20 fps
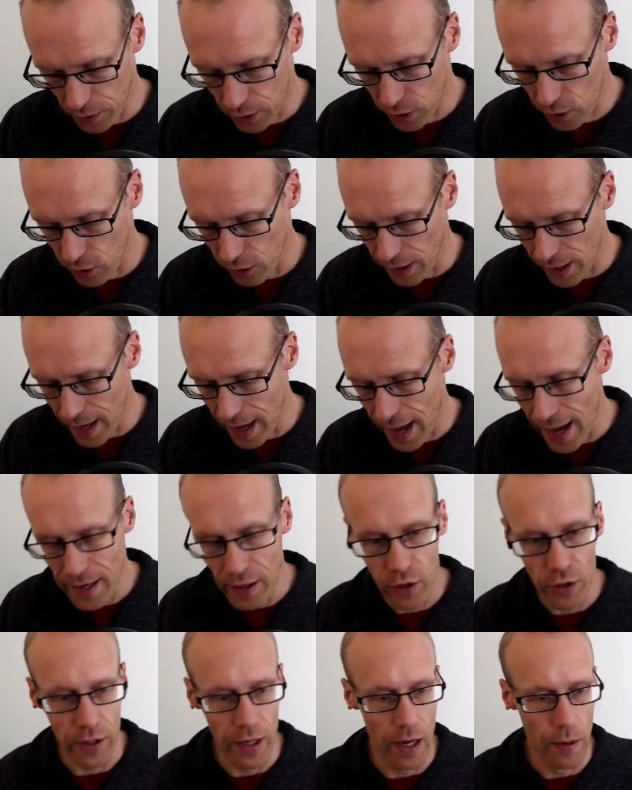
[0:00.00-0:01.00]
to call it
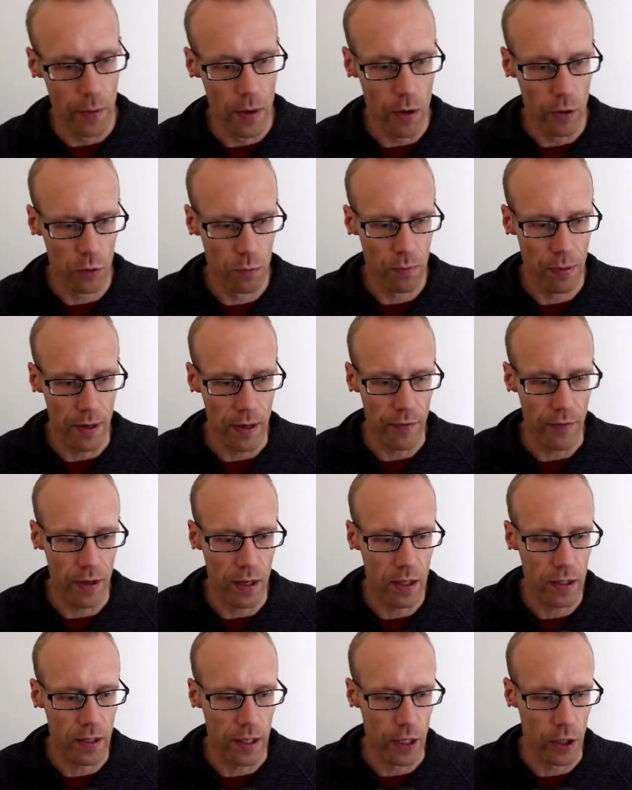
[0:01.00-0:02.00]
HD. We always
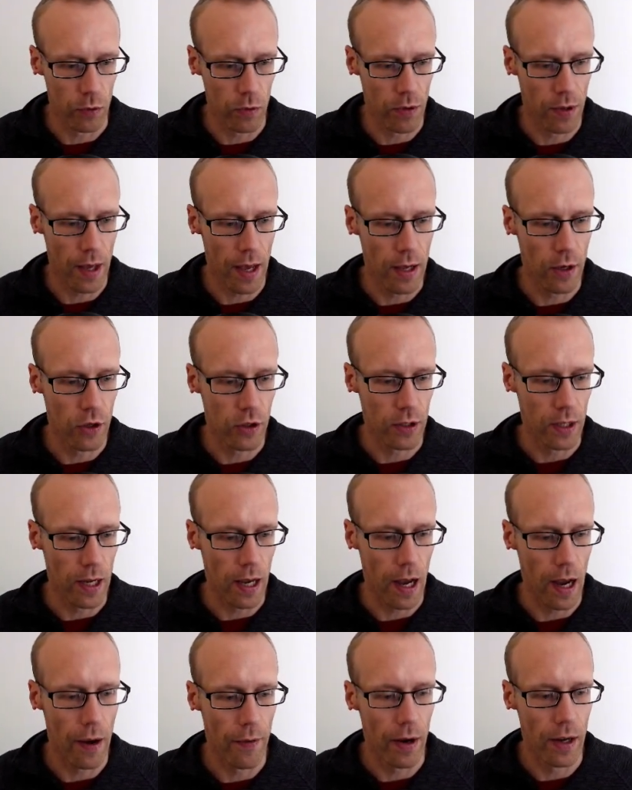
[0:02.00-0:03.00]
prefix things with HD at
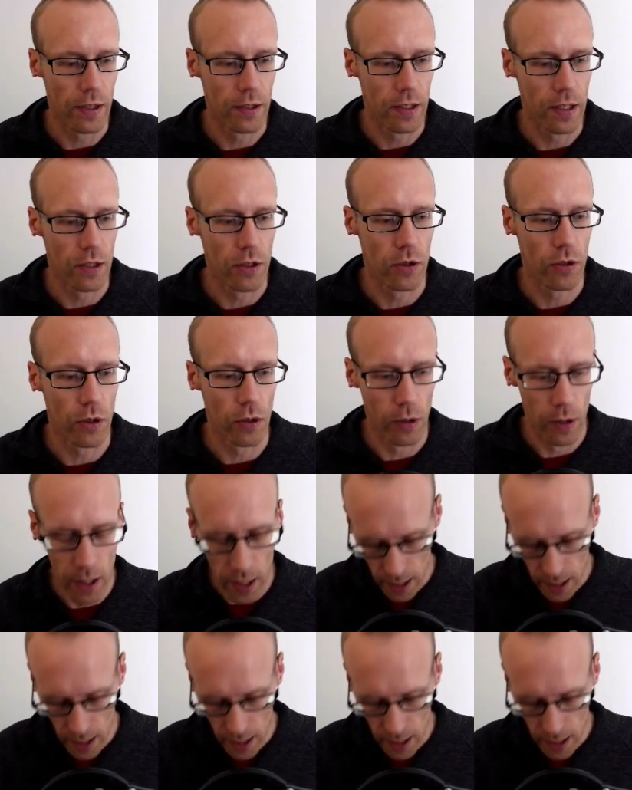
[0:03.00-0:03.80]
High Rise Digital,